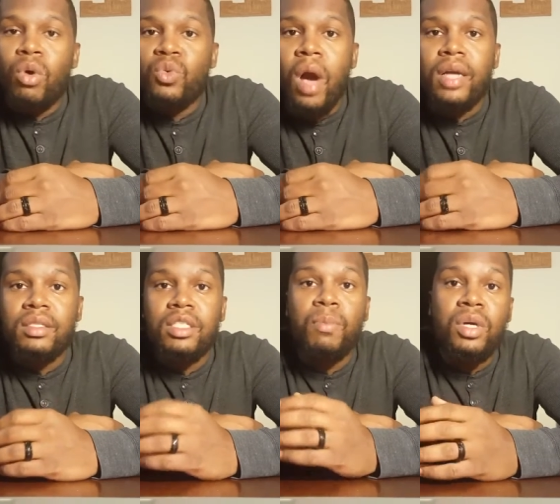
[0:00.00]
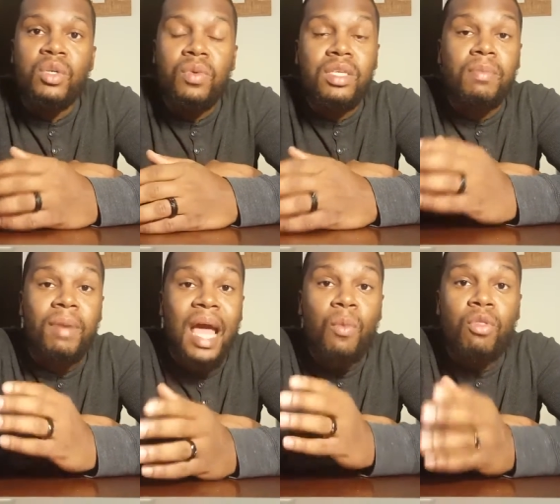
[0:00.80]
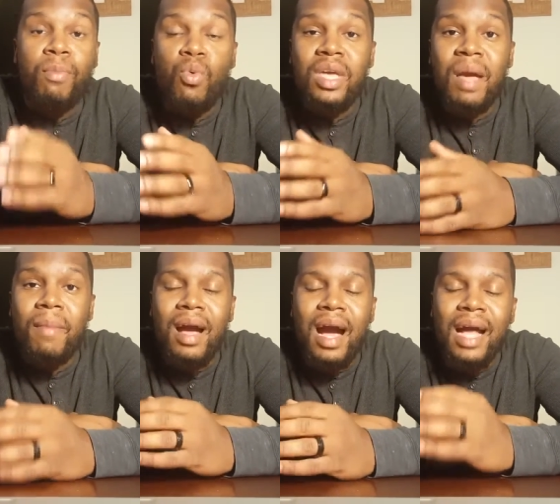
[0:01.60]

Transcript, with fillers: Boyce Watkins is pushing with this Black Wealth Boot Camp,